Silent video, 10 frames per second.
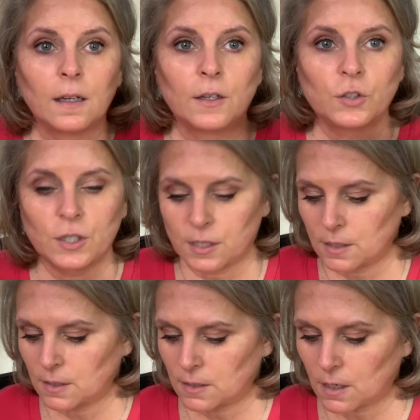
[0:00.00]
just
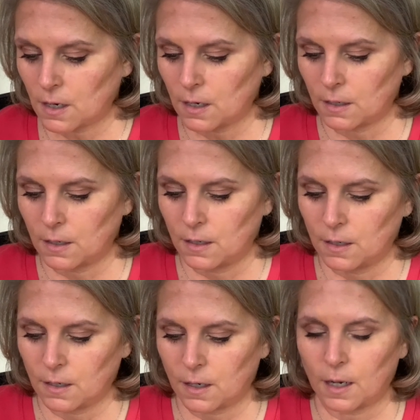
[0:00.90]
to start
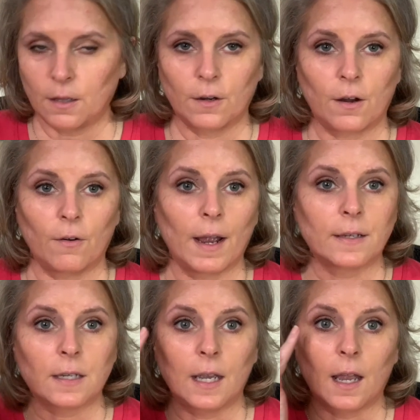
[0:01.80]
color
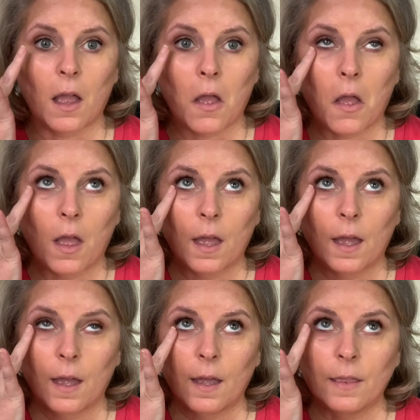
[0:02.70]
correcting
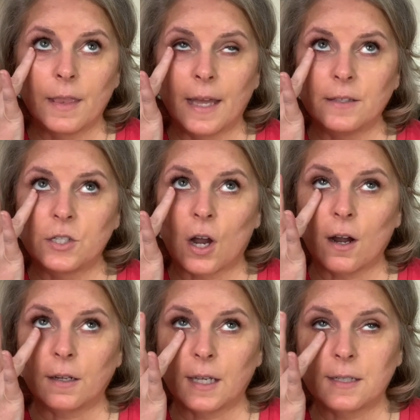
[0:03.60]
that
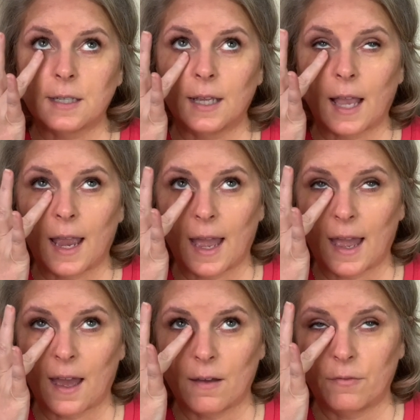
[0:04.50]
darkness that I
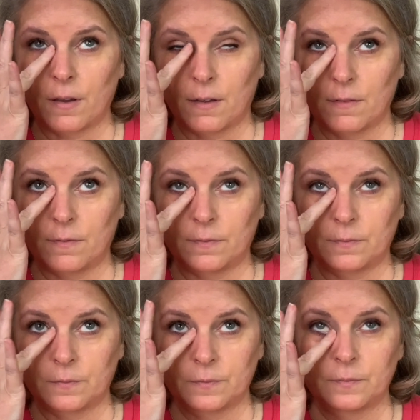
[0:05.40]
have.
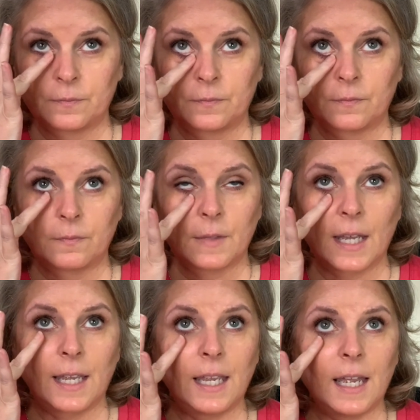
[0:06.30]

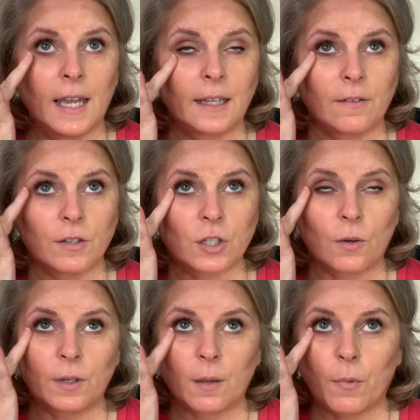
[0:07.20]
Again, if it's
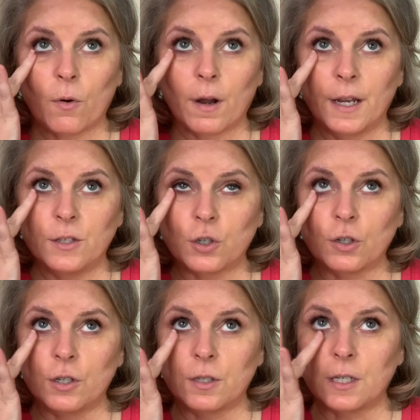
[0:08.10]
showing up orange, you're
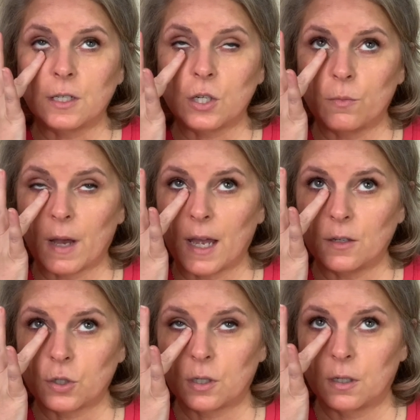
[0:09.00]
using too much.